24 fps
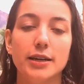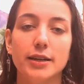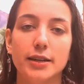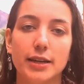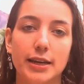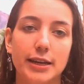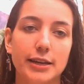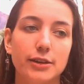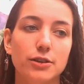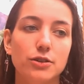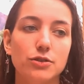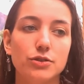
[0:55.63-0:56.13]
It
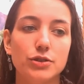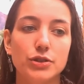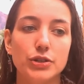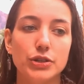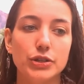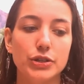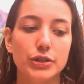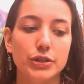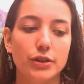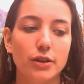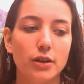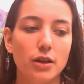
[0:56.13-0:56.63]
heals
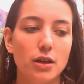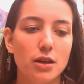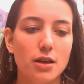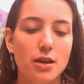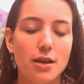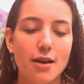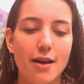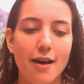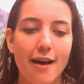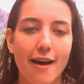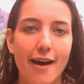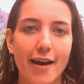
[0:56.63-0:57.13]
you,
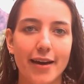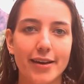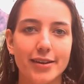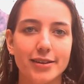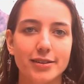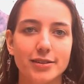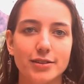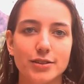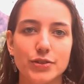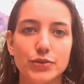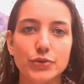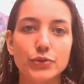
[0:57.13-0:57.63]

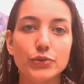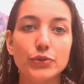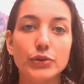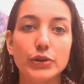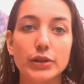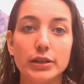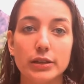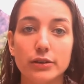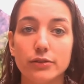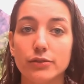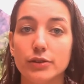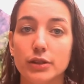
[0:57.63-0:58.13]
and it's
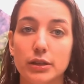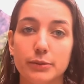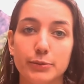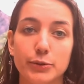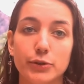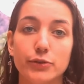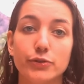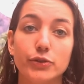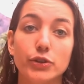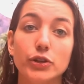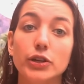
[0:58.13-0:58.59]
really, really beautiful.